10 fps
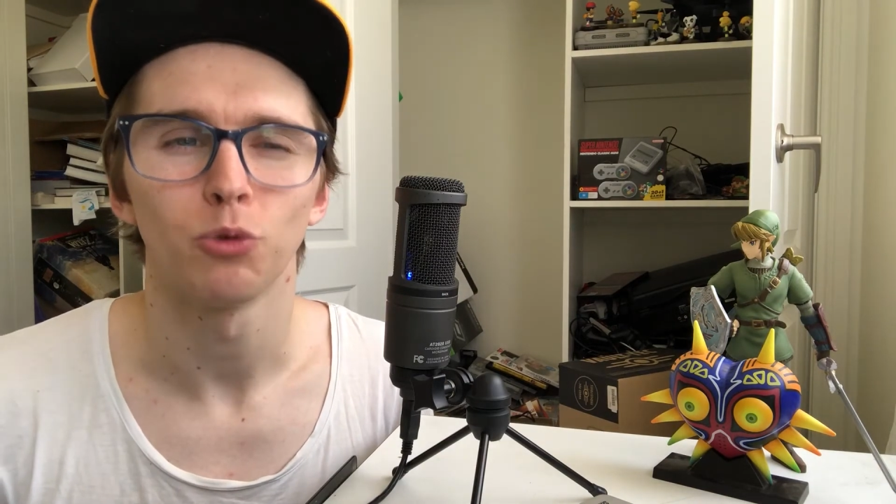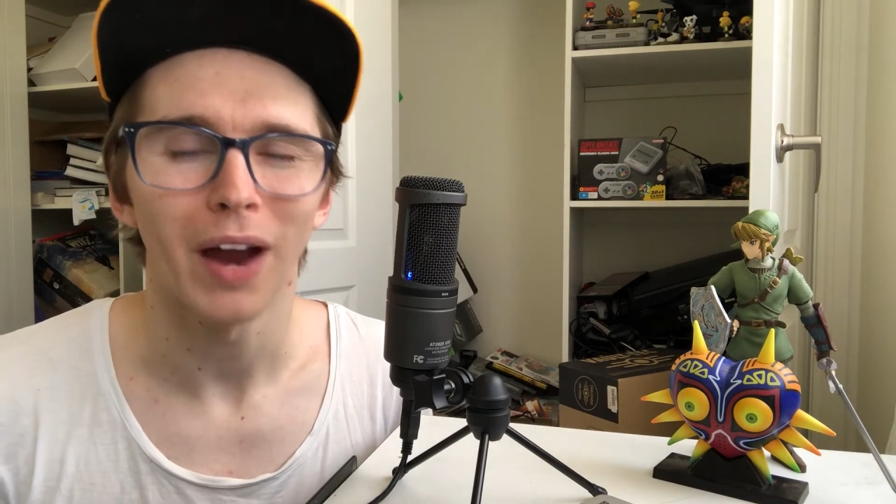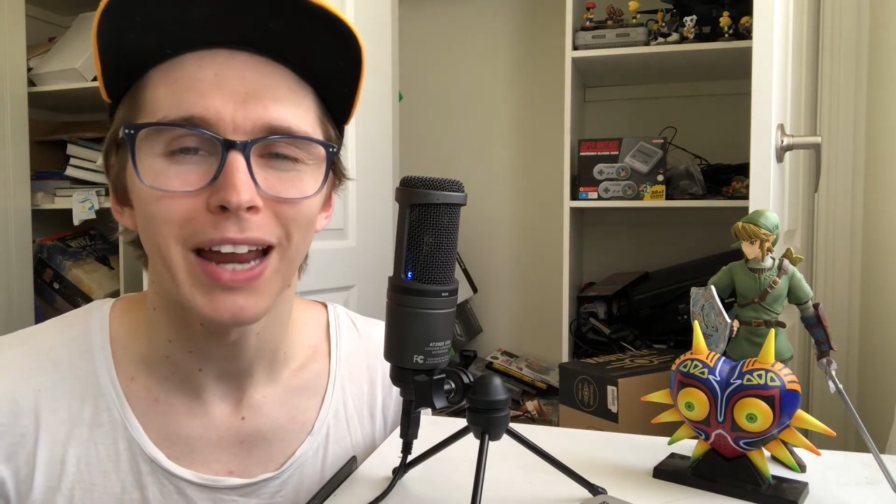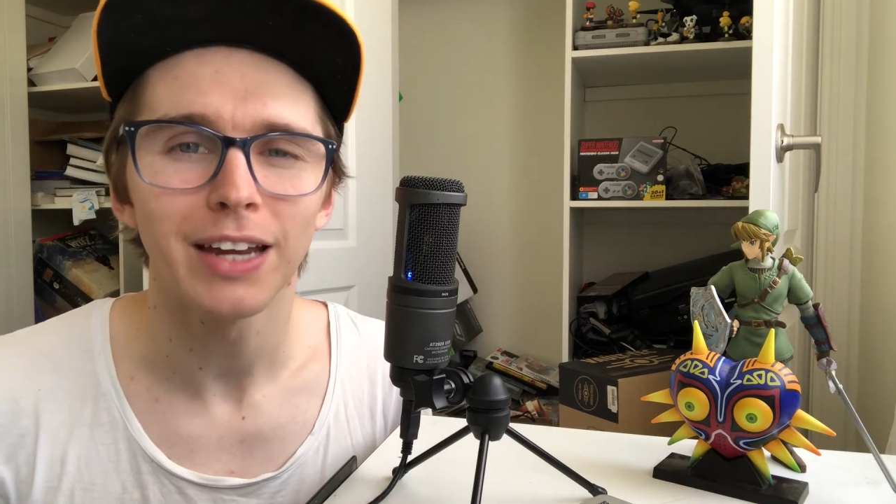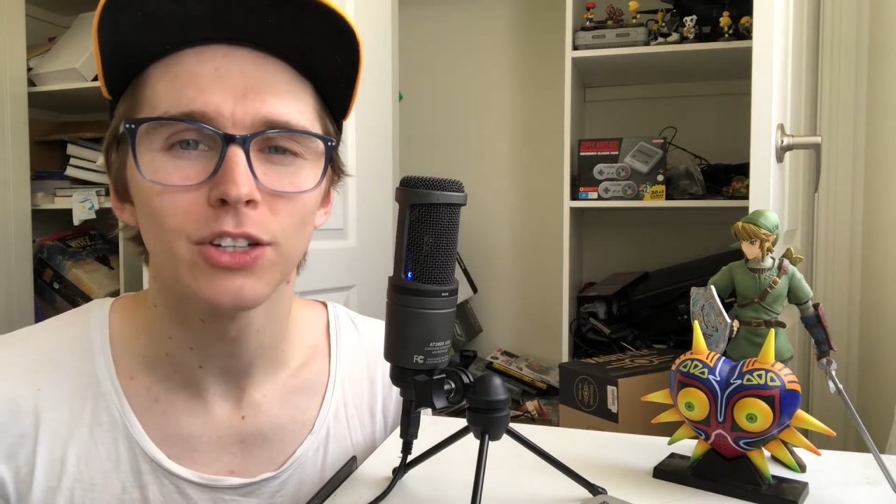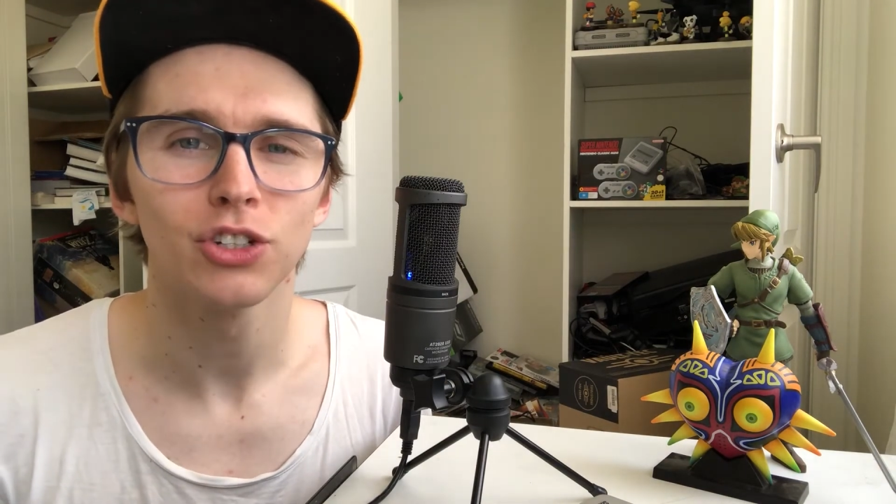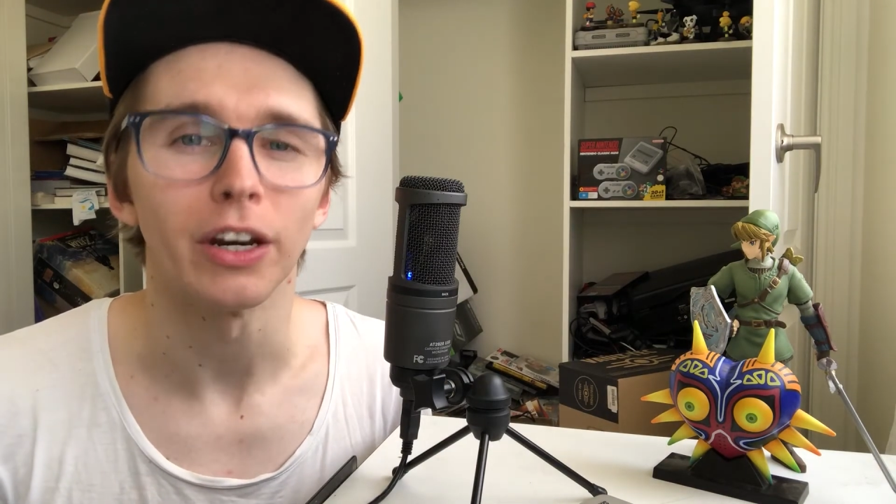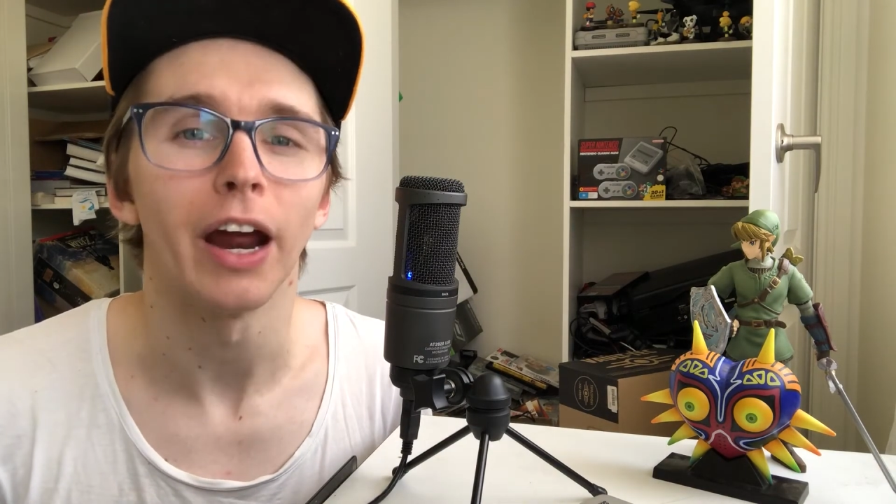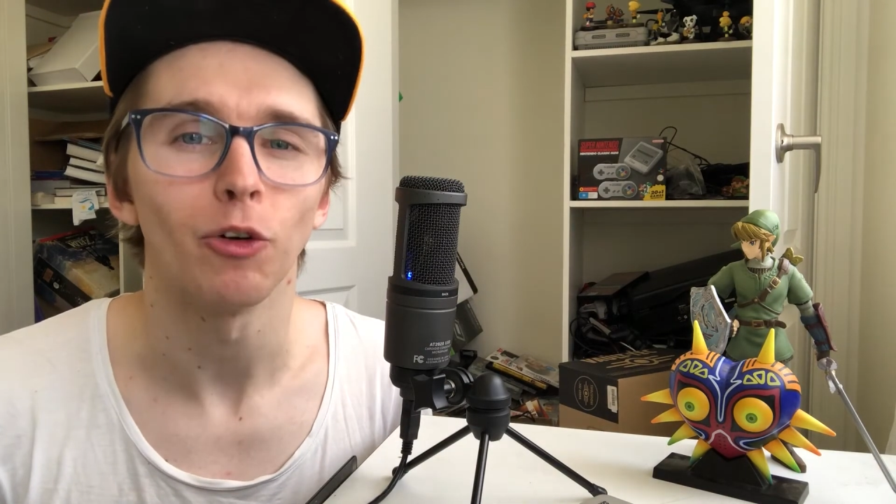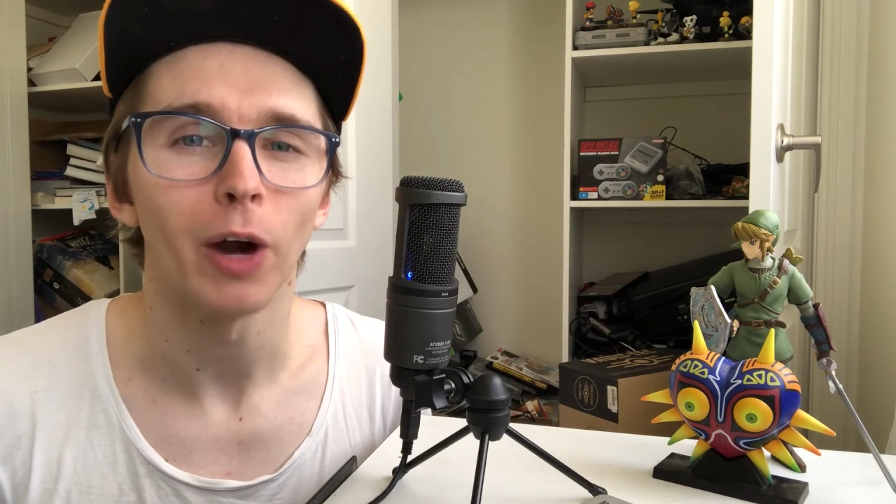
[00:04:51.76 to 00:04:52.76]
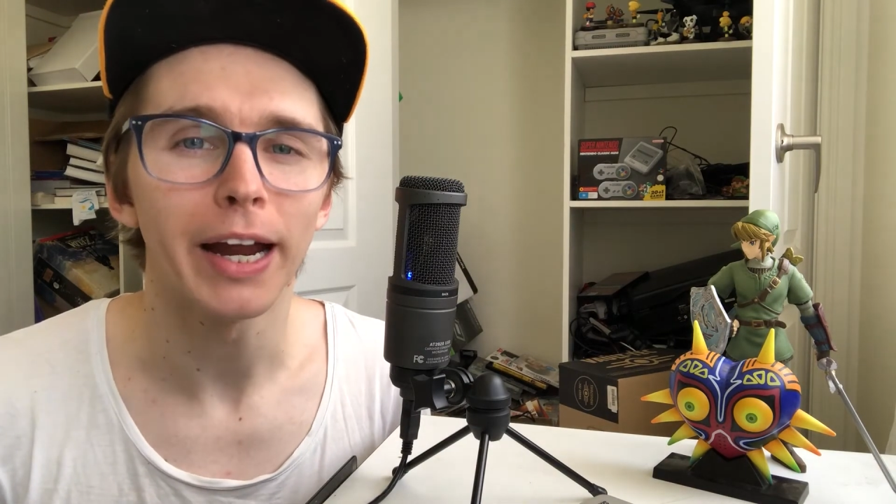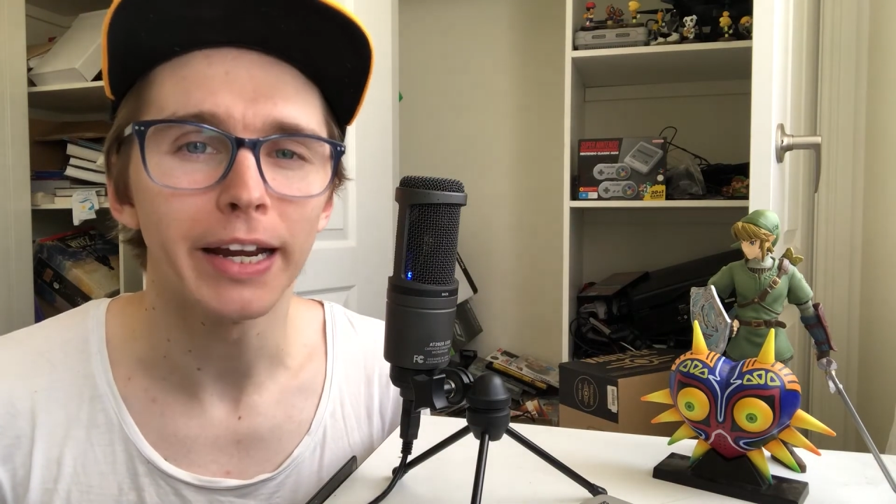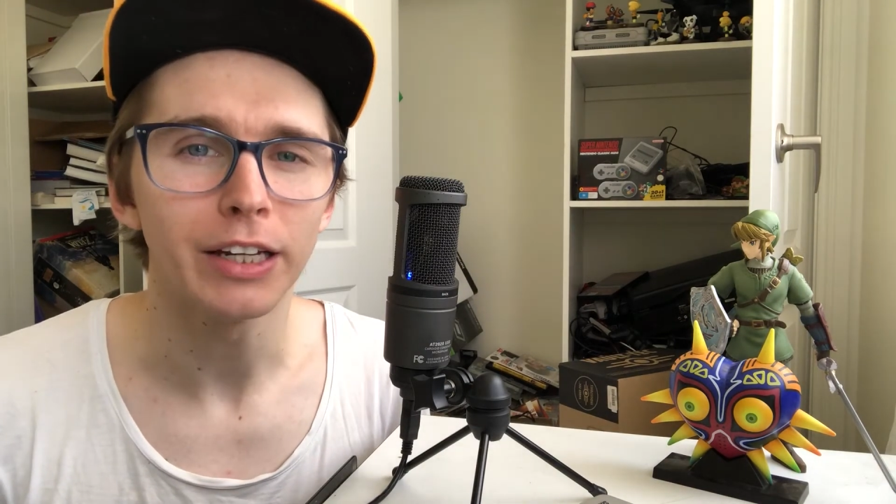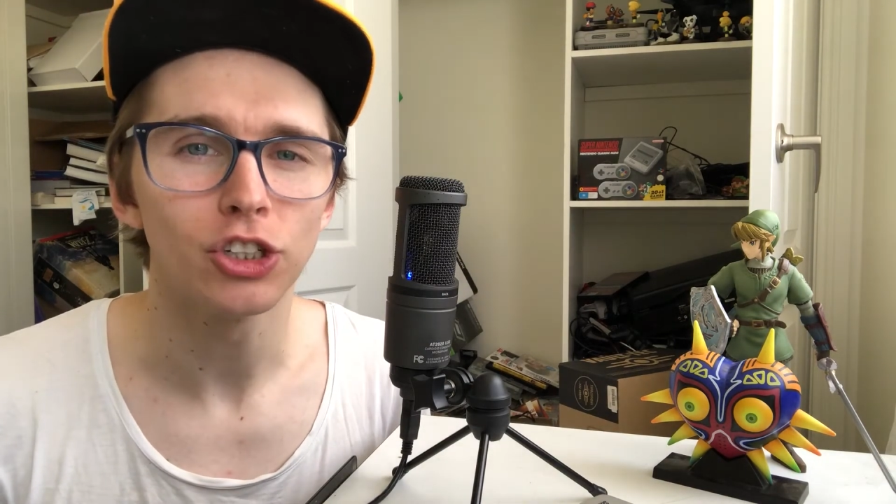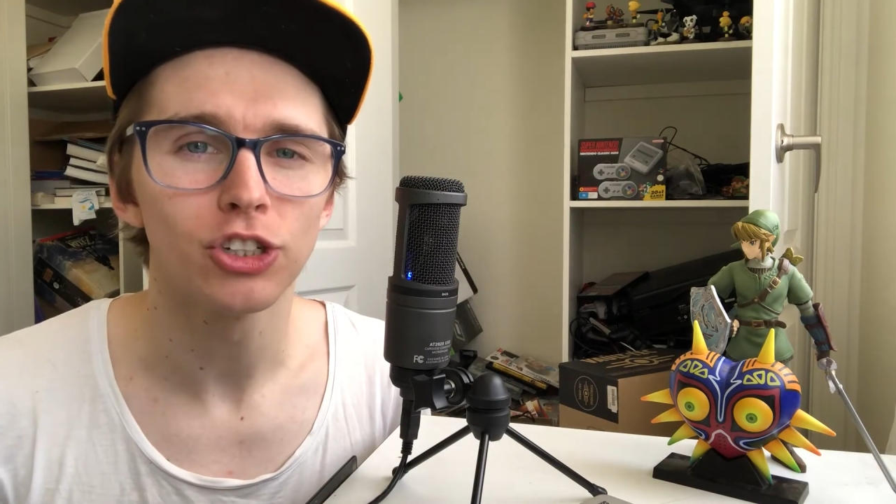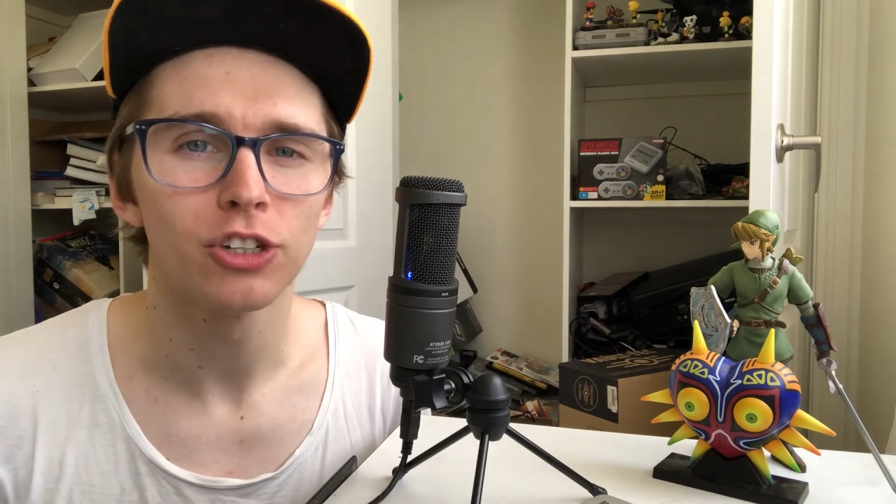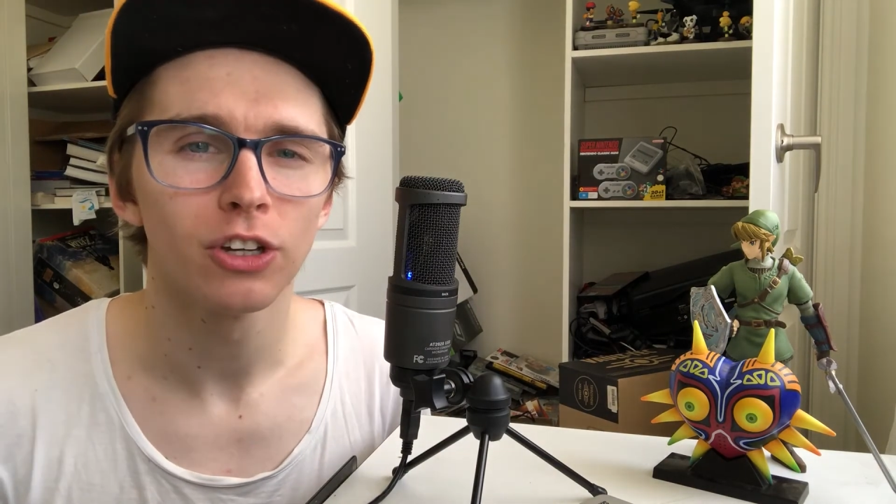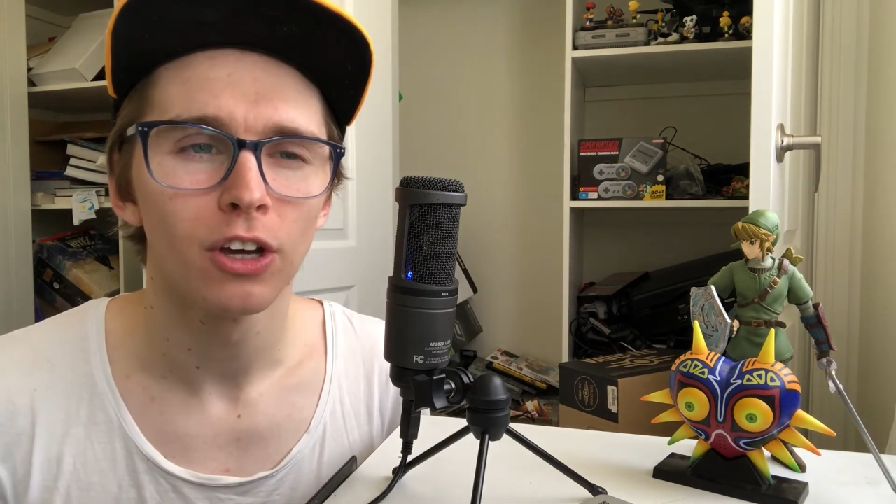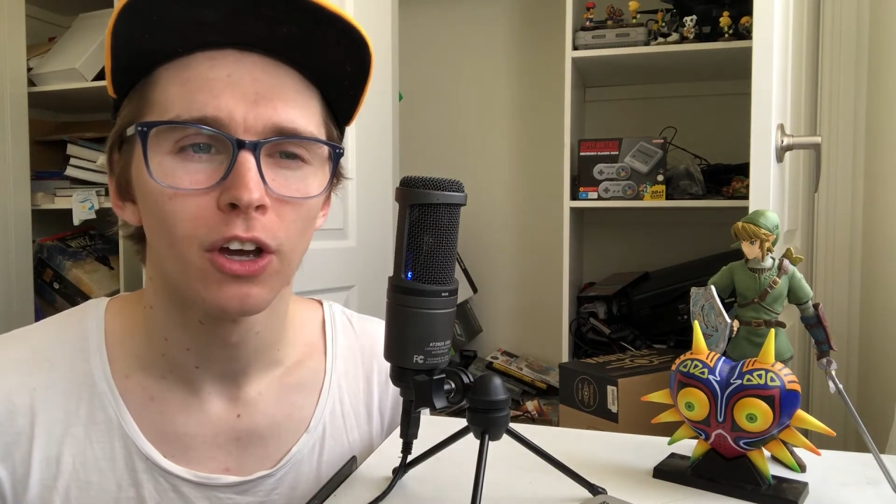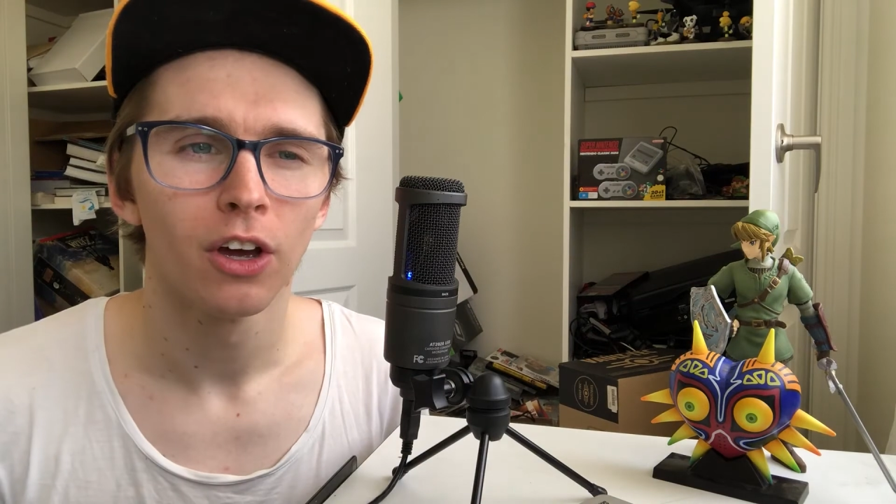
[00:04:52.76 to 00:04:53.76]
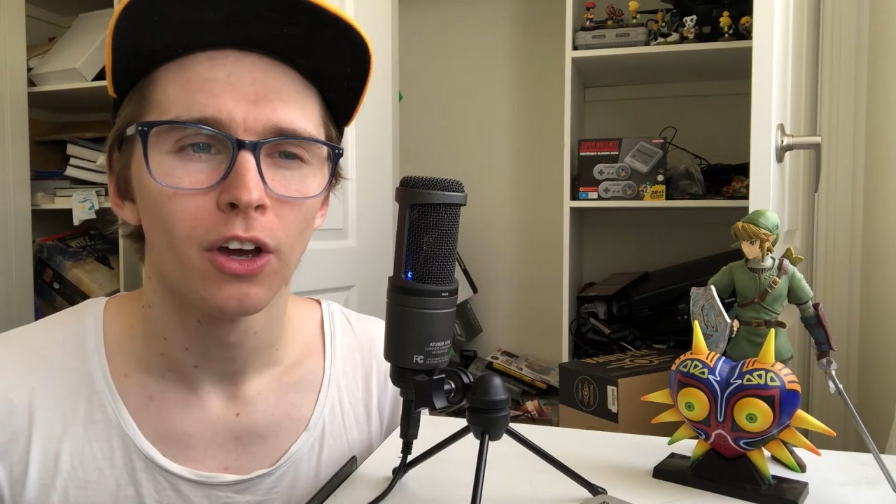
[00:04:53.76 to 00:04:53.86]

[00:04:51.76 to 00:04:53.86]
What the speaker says: I raged and I raged